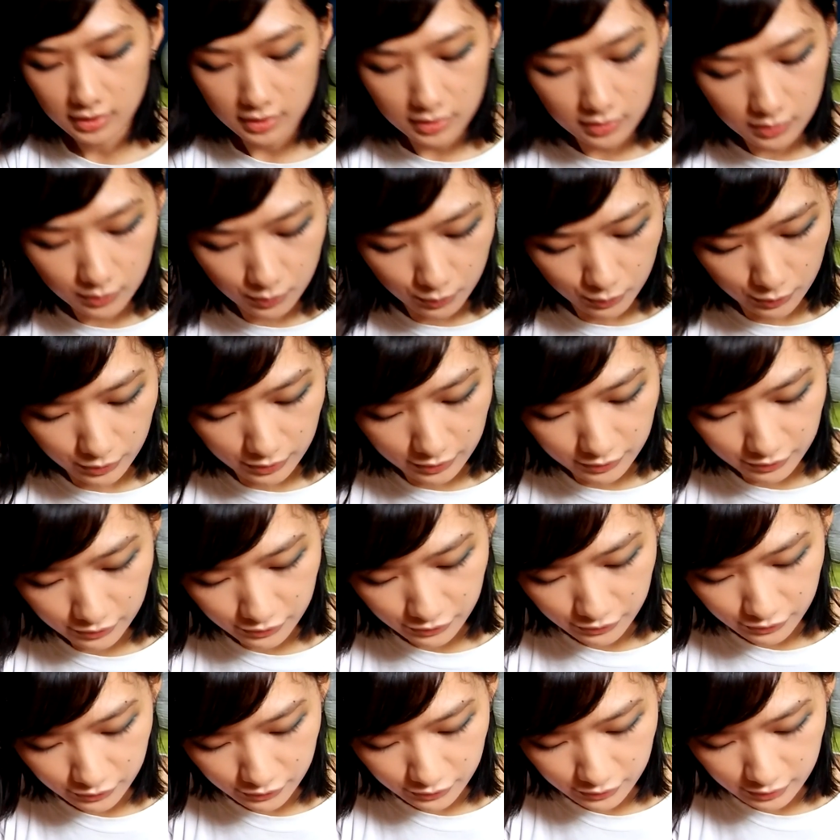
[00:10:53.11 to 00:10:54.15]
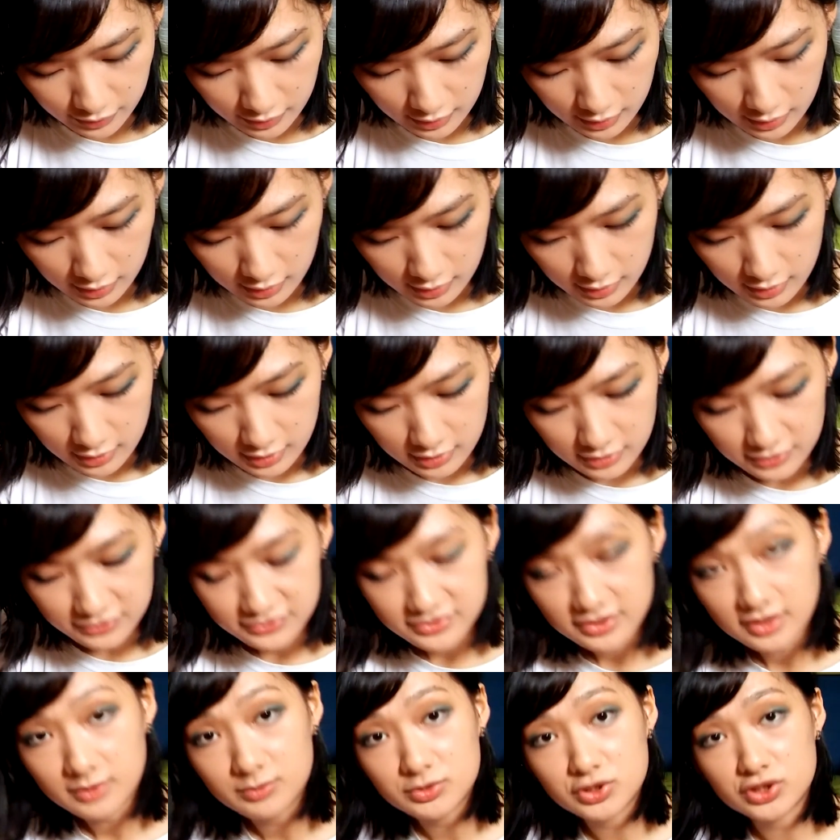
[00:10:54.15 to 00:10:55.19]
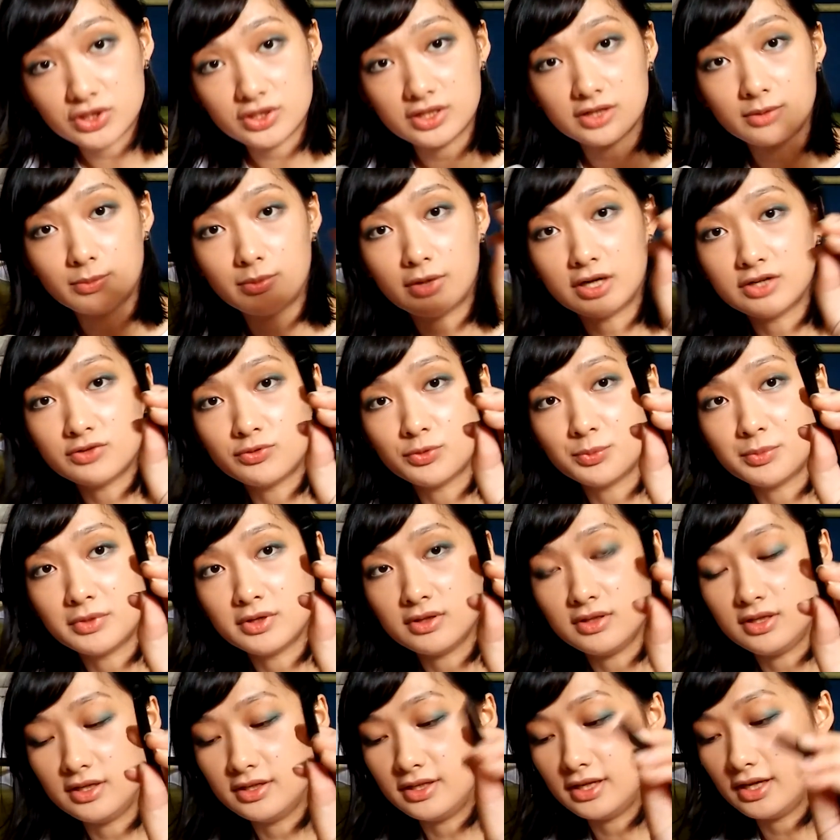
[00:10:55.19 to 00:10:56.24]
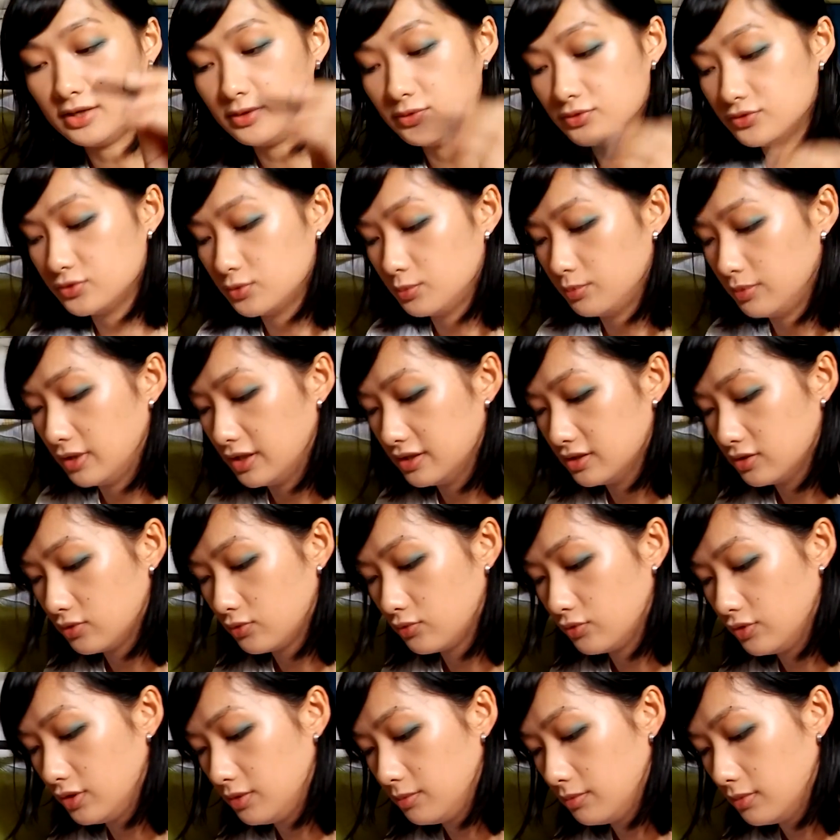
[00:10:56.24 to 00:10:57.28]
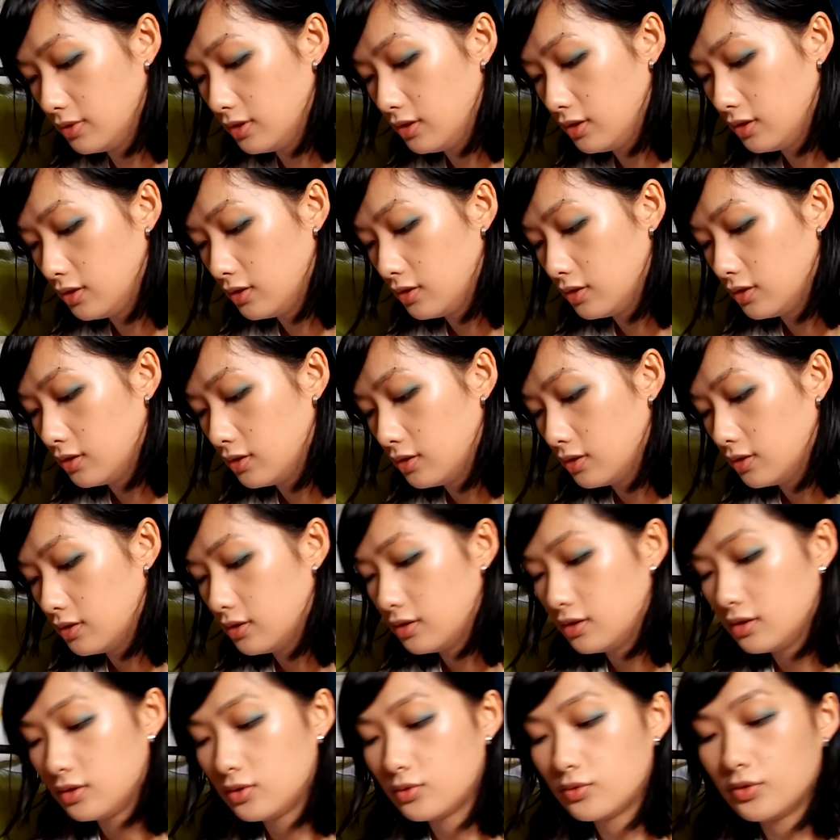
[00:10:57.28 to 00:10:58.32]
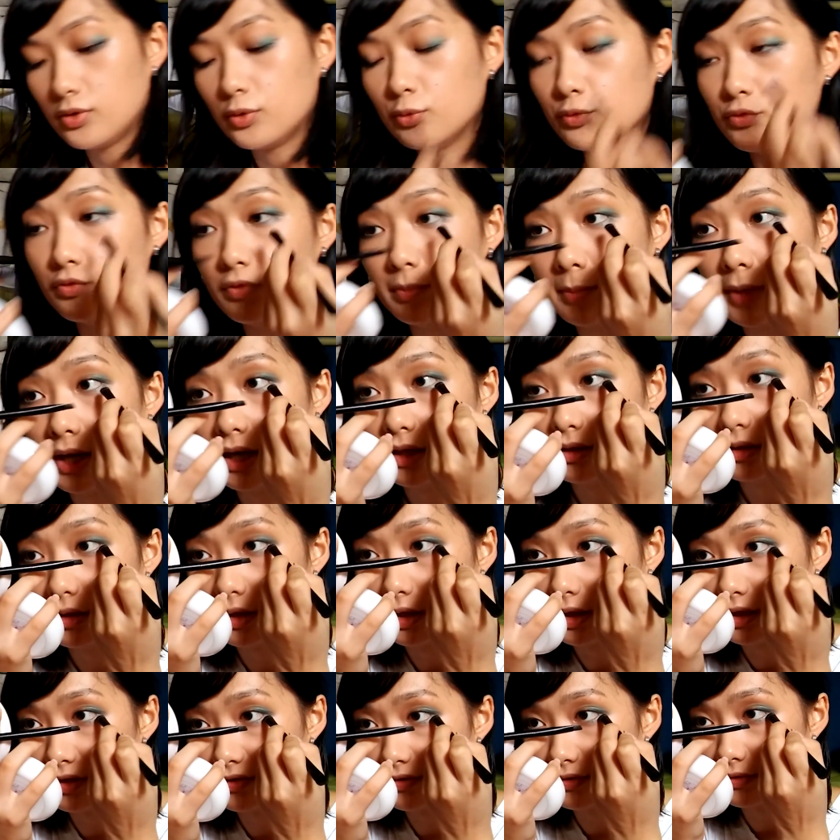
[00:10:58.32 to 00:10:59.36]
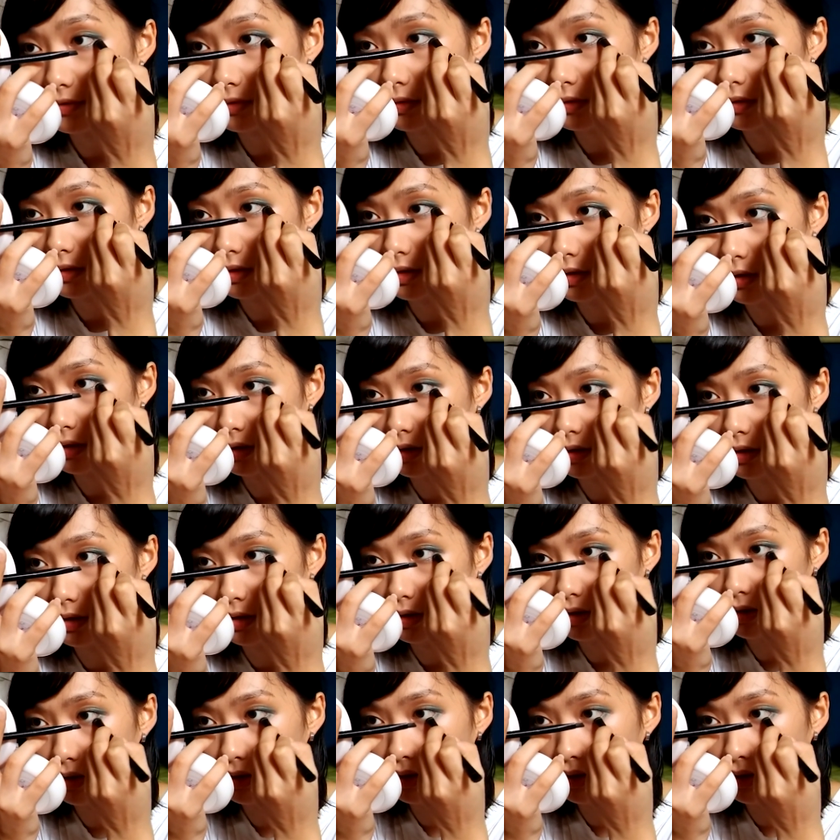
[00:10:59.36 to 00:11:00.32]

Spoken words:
I'm going in with the same shader brush from earlier that I used to blend the cream. Going over my under eyes.